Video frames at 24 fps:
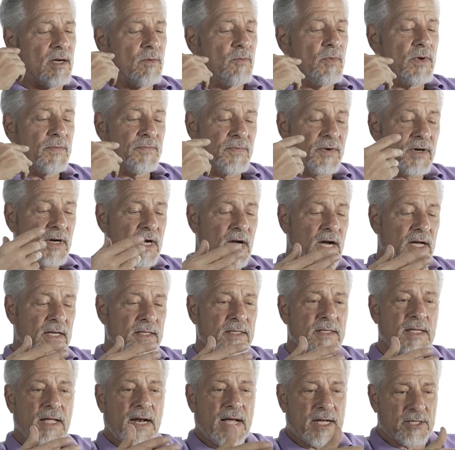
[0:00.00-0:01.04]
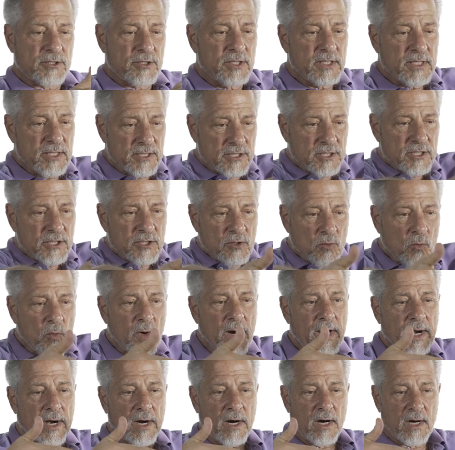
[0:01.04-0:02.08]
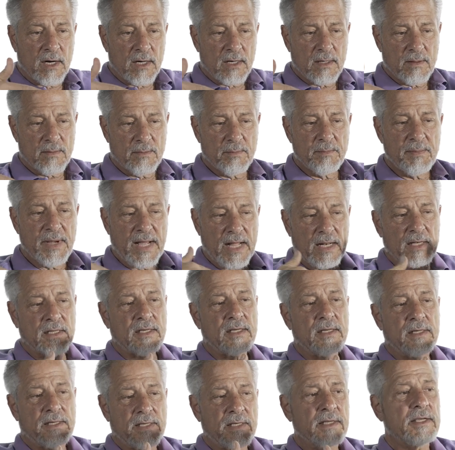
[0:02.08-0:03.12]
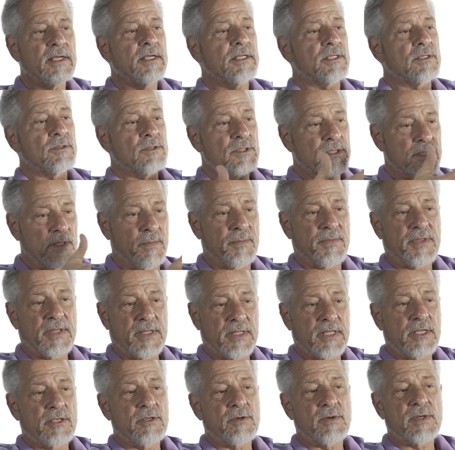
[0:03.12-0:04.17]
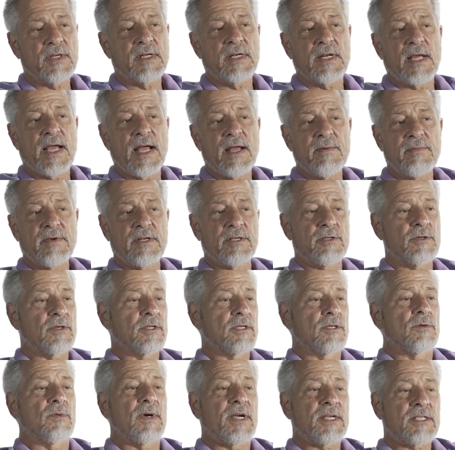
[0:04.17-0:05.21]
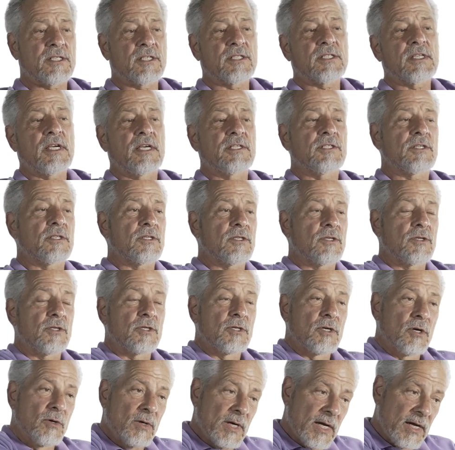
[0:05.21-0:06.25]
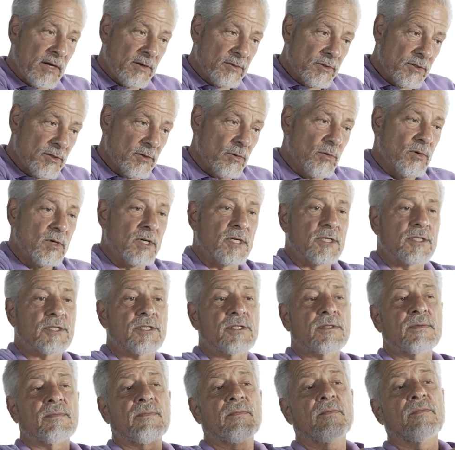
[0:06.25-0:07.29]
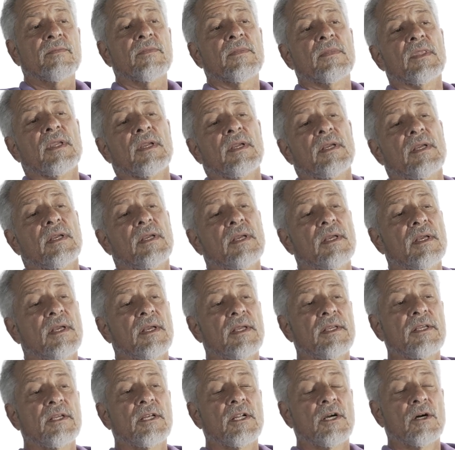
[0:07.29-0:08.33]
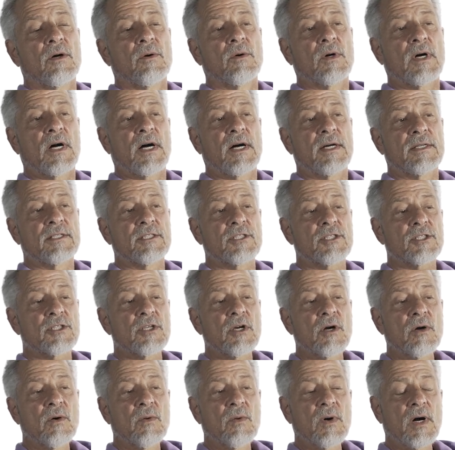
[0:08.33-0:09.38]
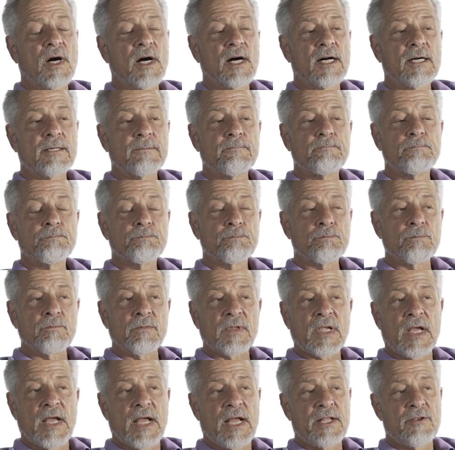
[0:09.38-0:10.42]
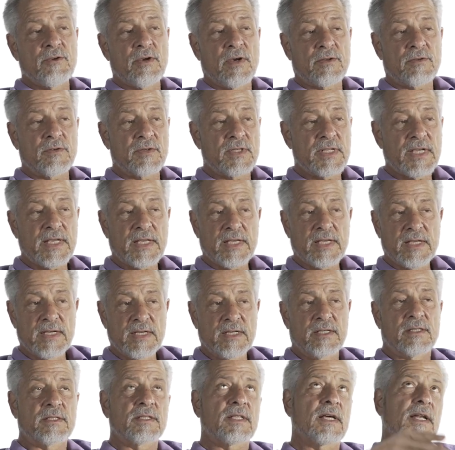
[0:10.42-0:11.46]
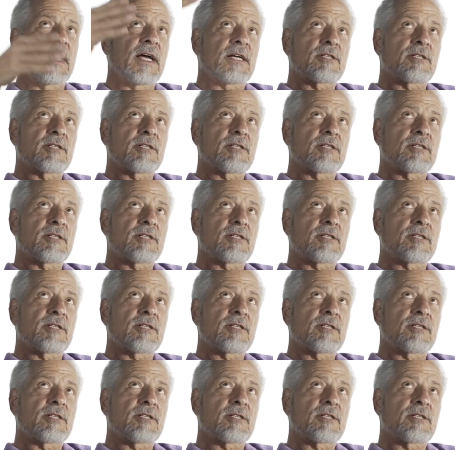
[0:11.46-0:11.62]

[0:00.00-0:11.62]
We've forgotten that actually the square balcony is something that you can inhabit. You can do exercise, you can do yoga outdoors, and so, and you have to take care that